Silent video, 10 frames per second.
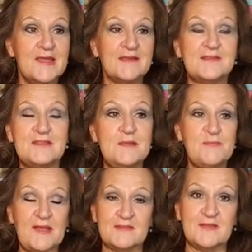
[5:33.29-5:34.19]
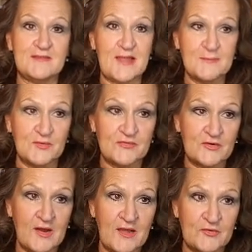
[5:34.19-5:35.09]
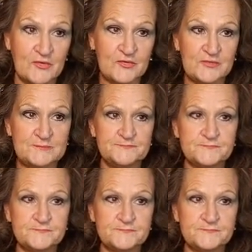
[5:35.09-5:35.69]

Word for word: is the best example for others.